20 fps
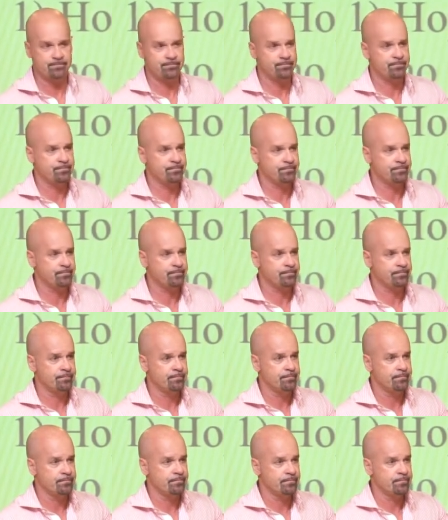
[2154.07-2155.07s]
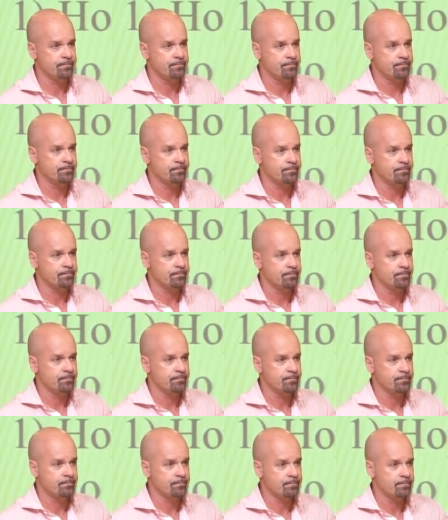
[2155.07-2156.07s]

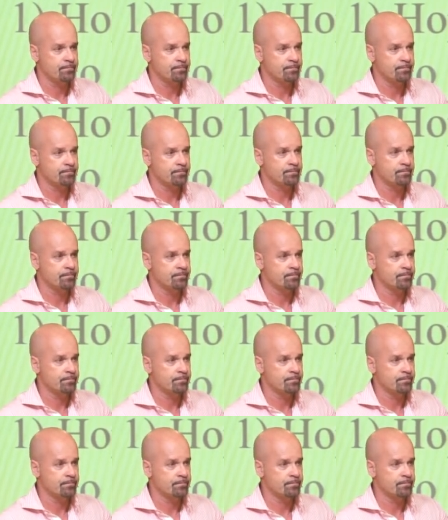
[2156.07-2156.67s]
Nobody speaks.